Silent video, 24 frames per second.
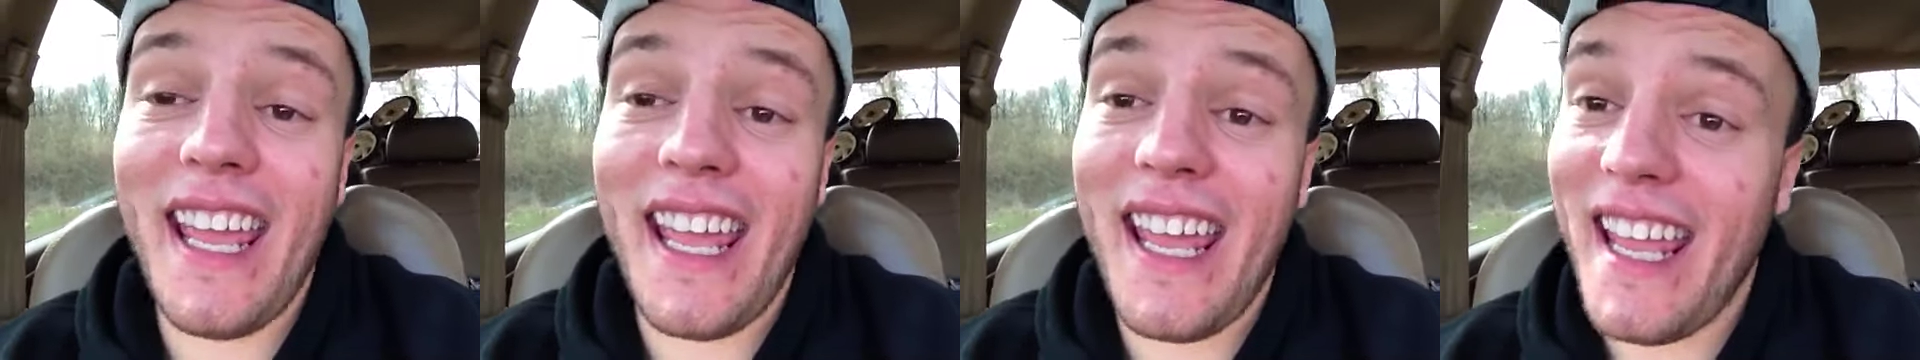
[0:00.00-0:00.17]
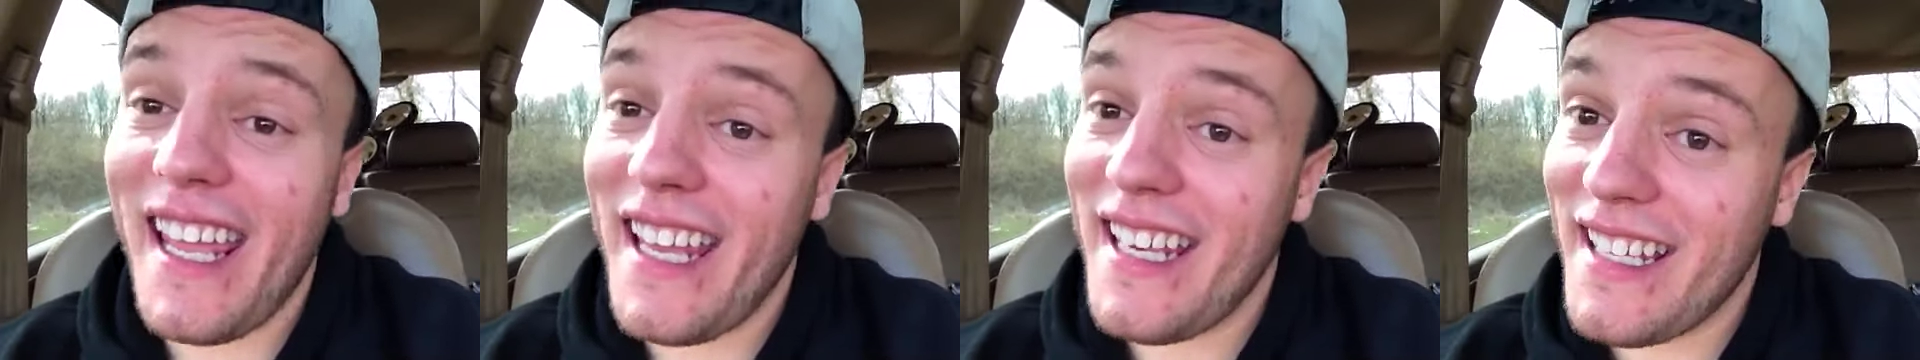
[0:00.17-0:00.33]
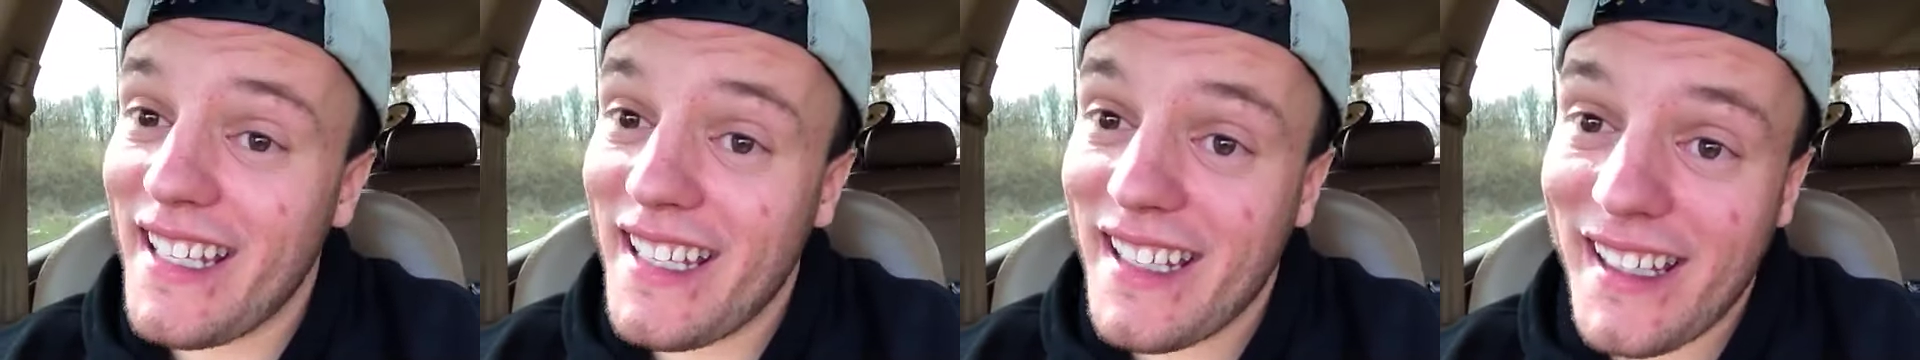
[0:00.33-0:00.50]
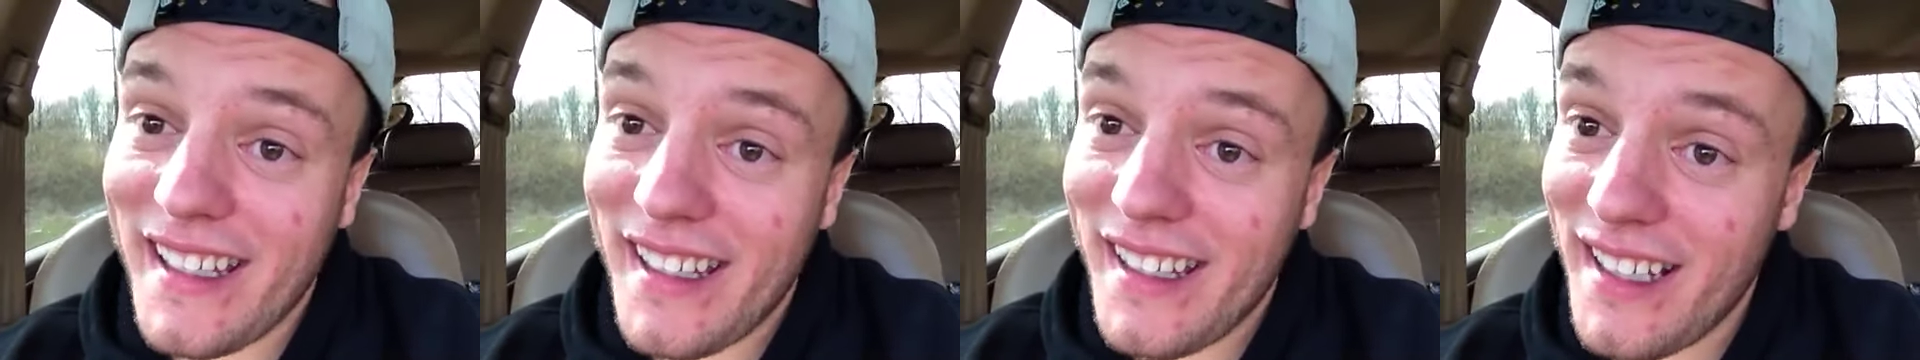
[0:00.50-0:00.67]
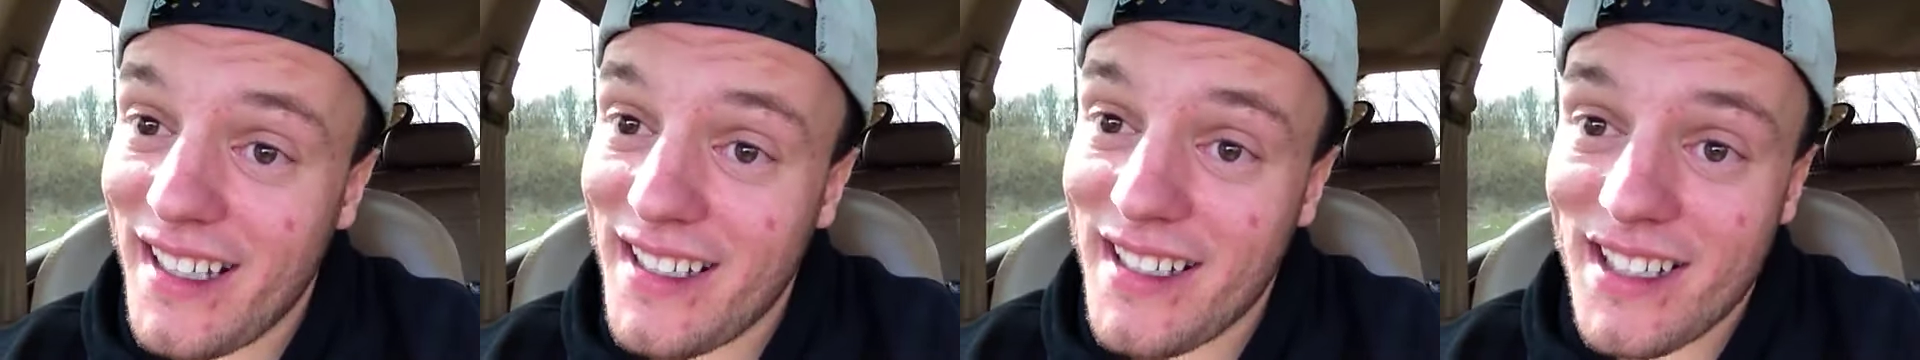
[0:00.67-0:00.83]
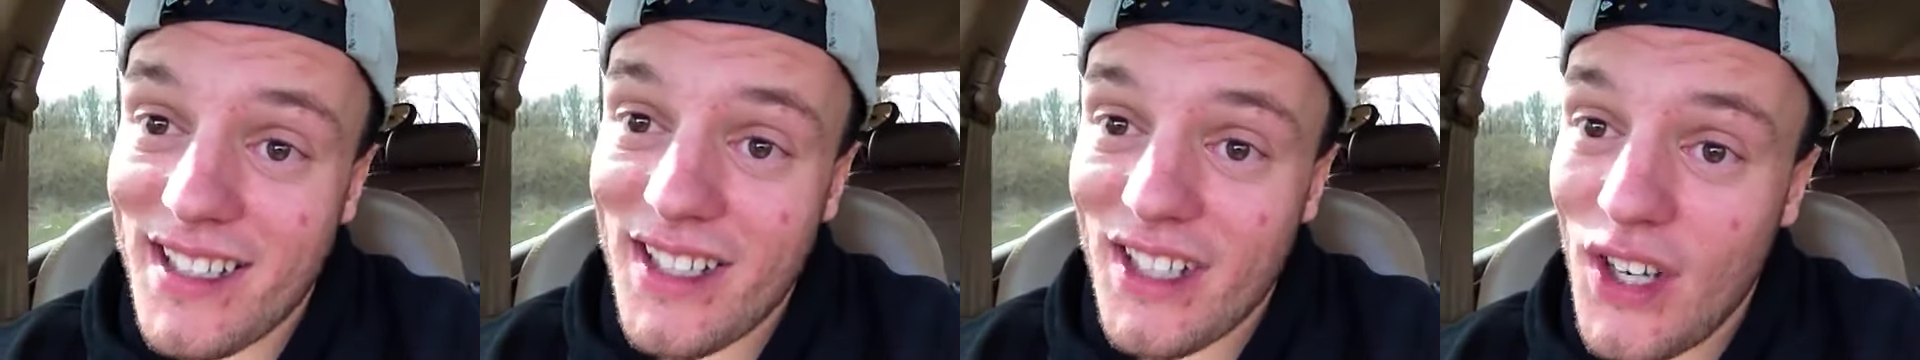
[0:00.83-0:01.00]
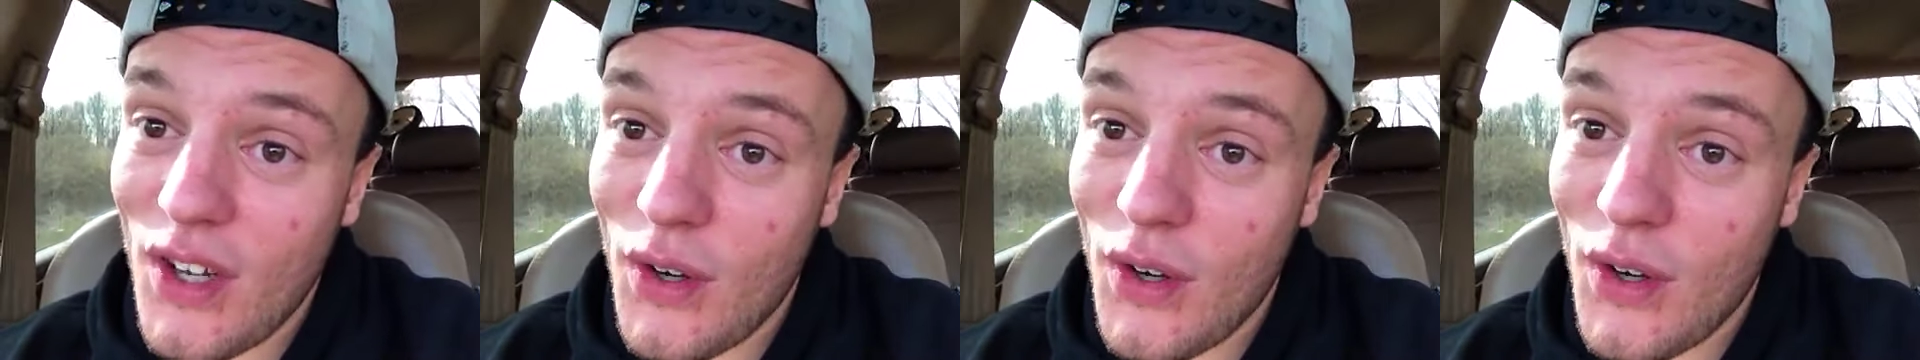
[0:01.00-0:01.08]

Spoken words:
it doesn't